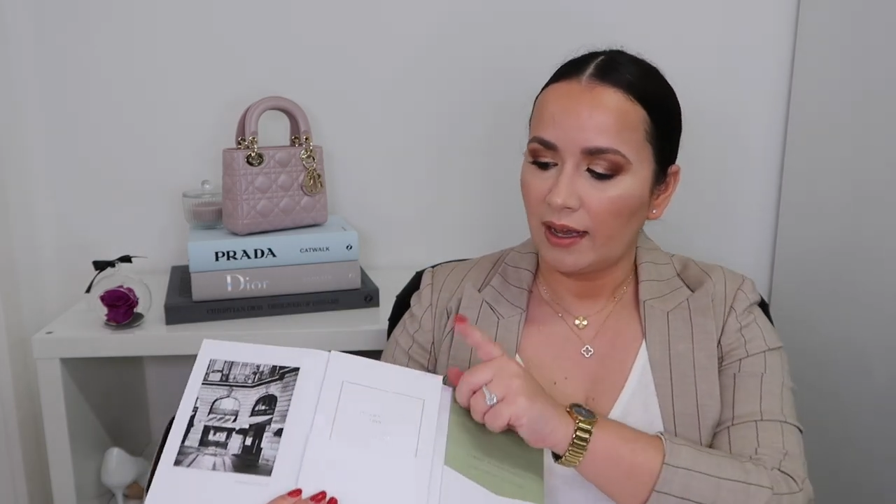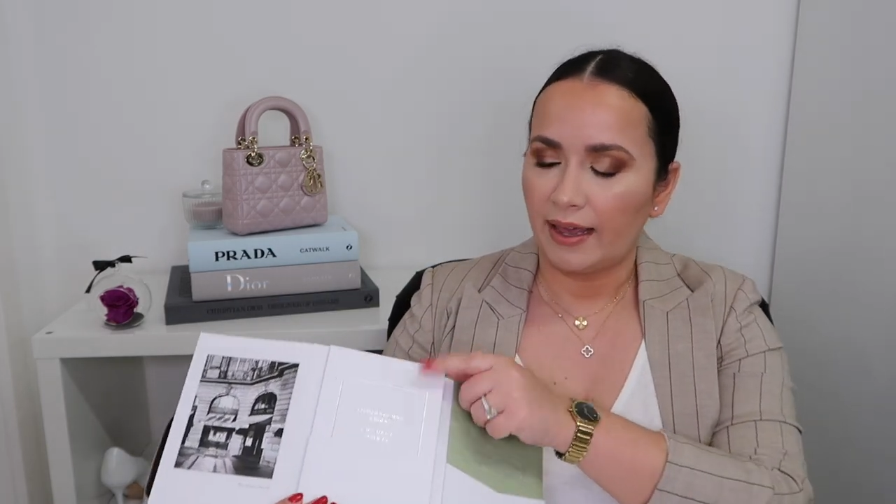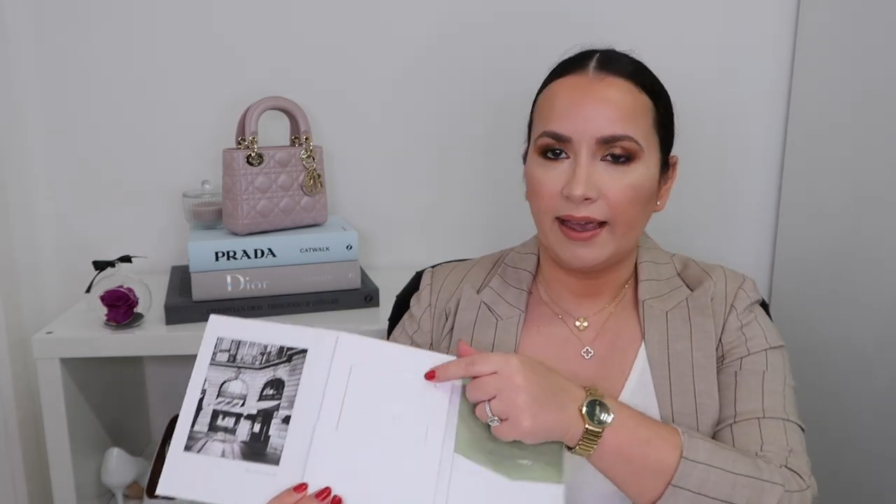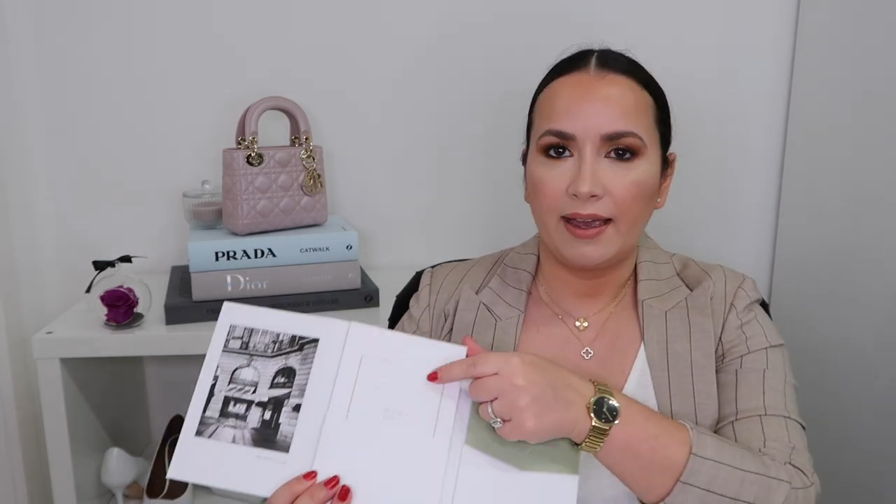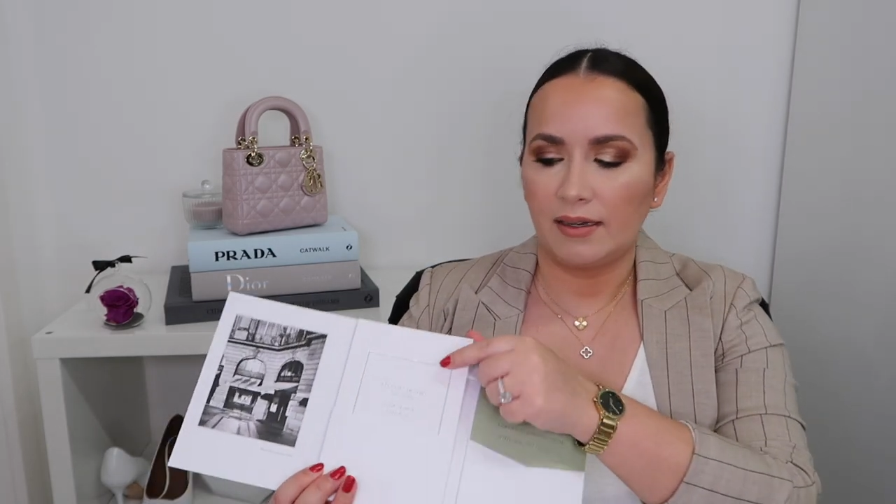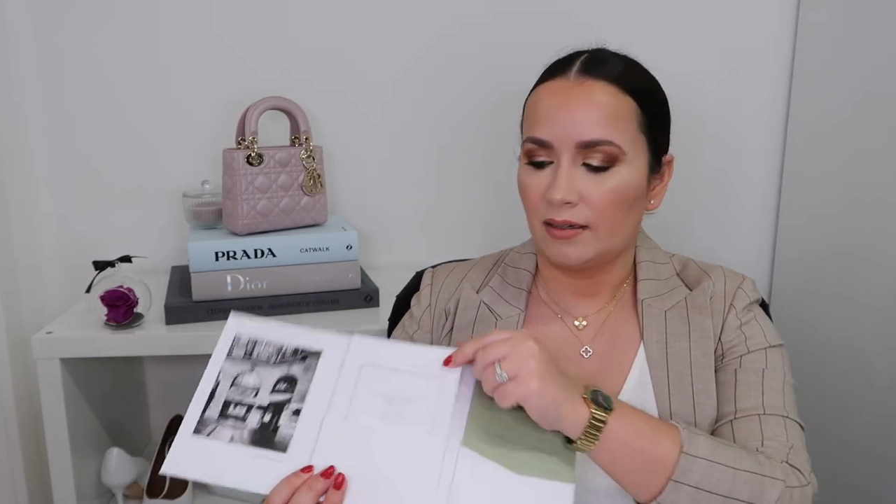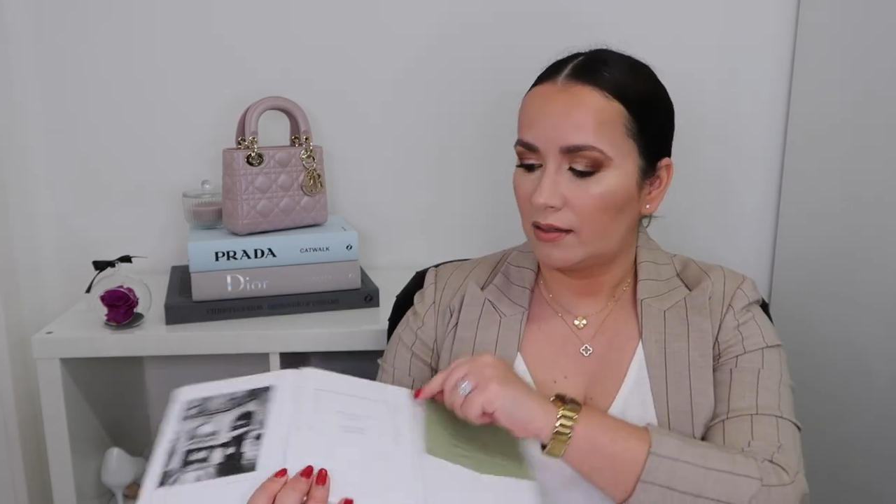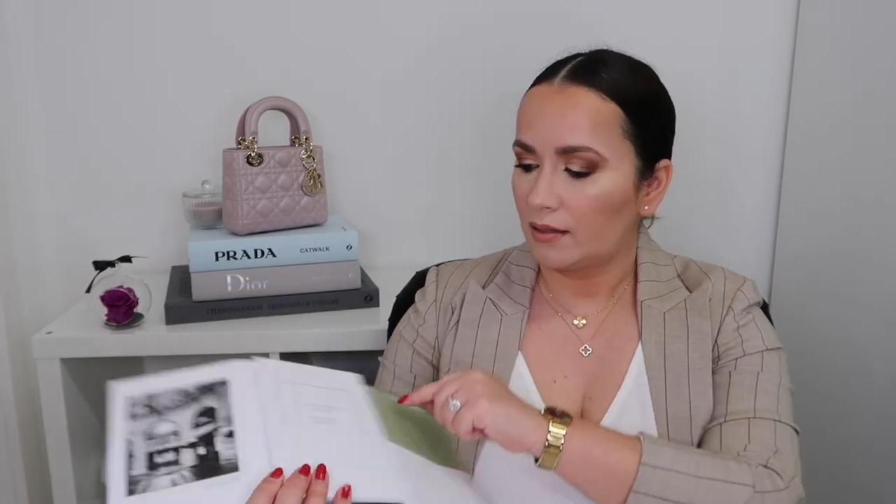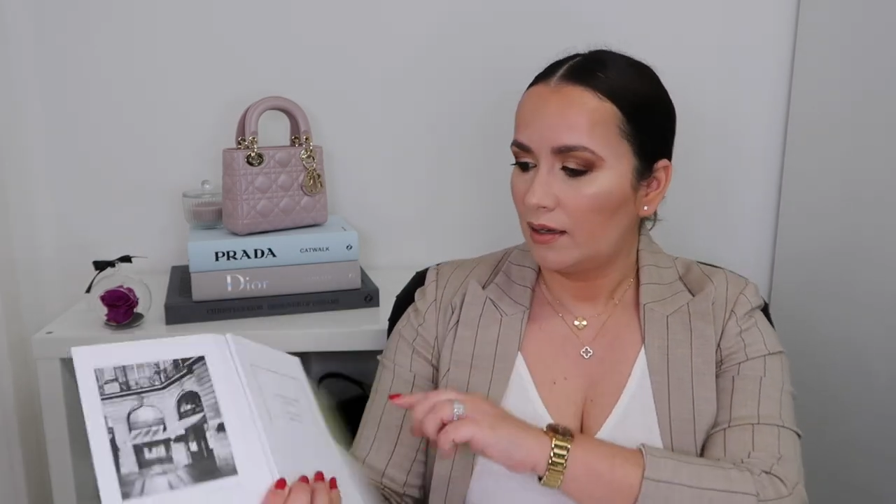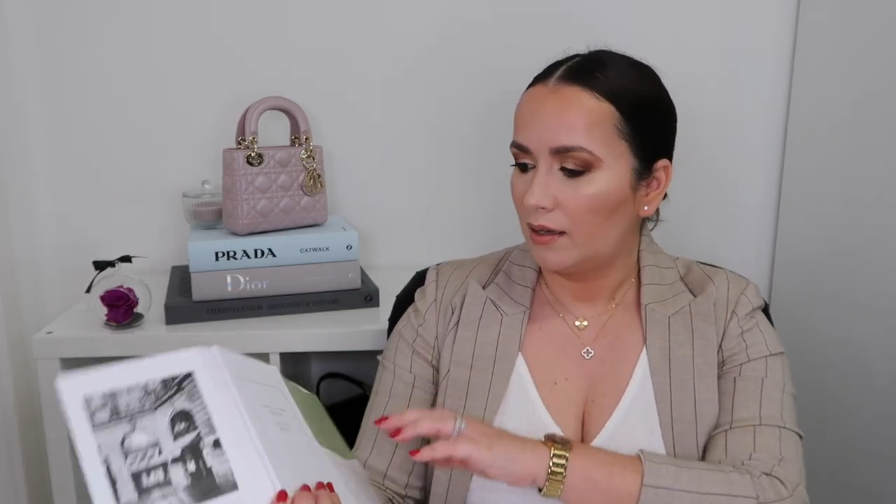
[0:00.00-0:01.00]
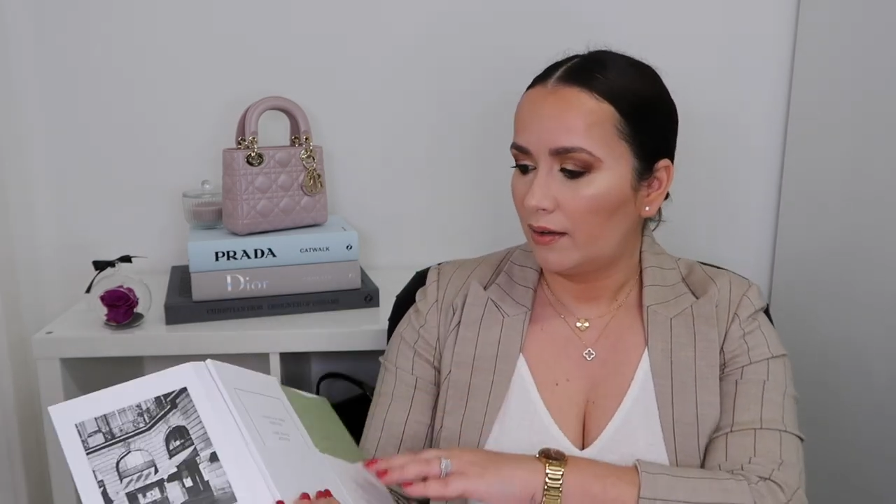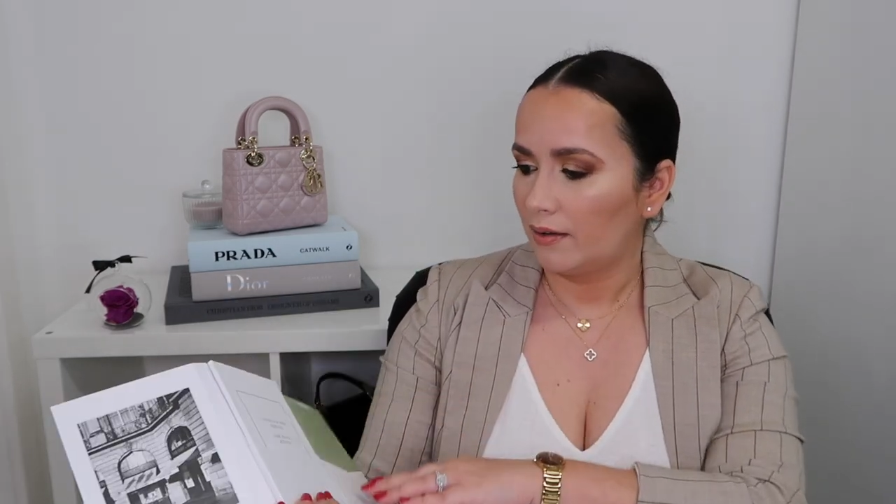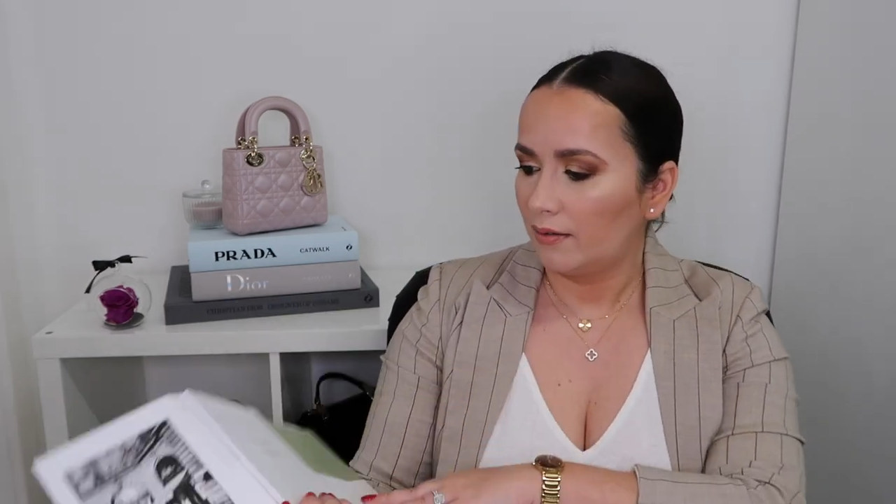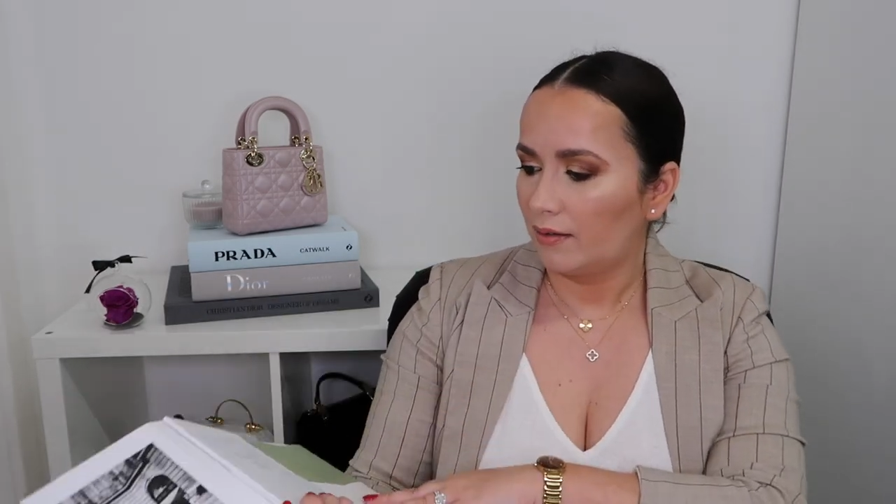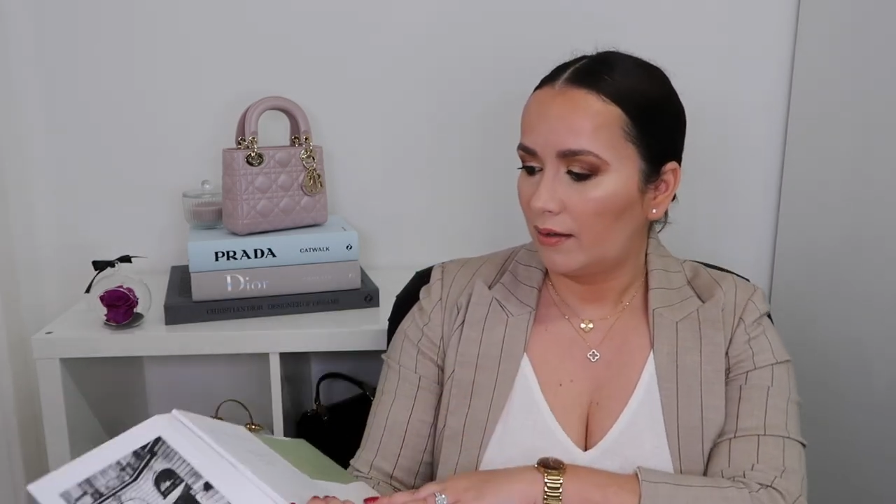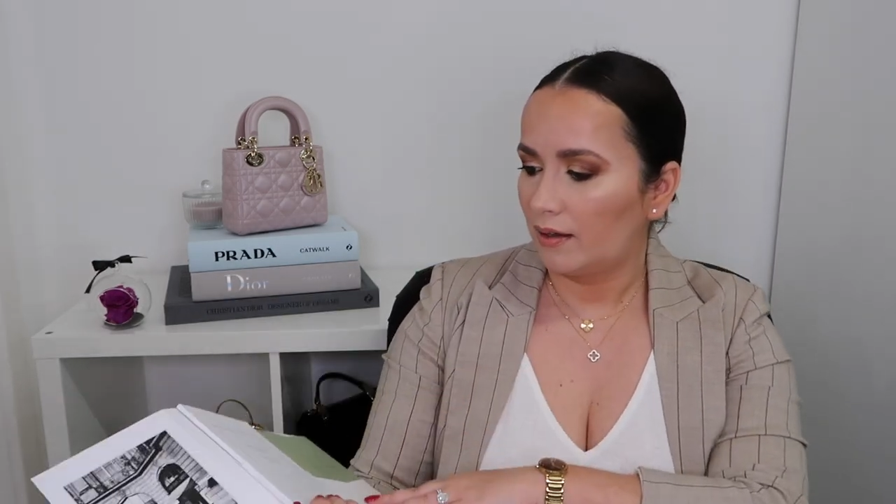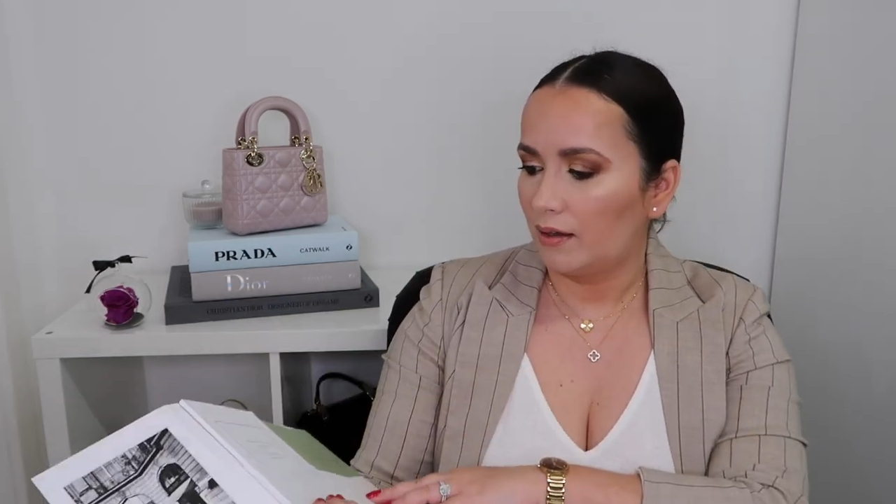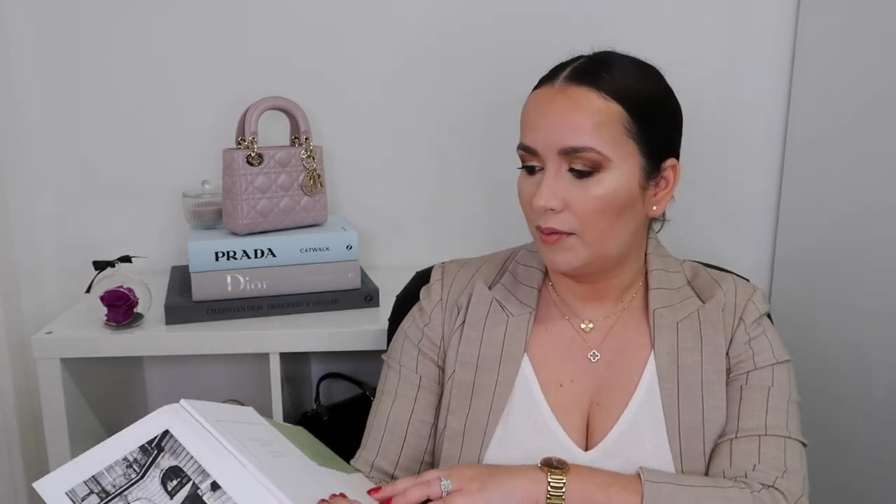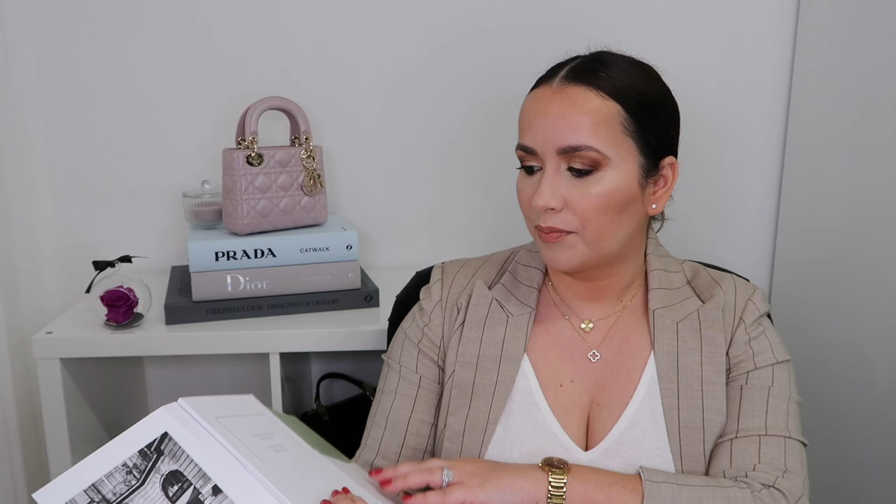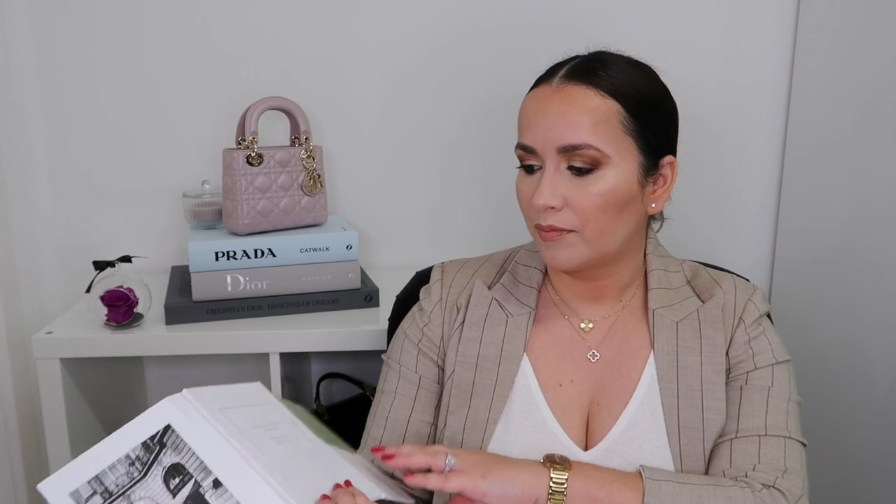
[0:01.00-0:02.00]
and
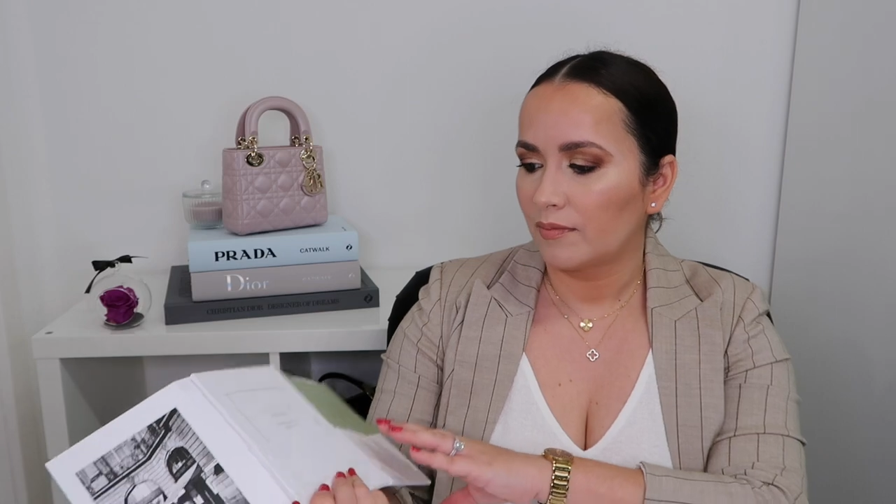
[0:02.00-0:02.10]
the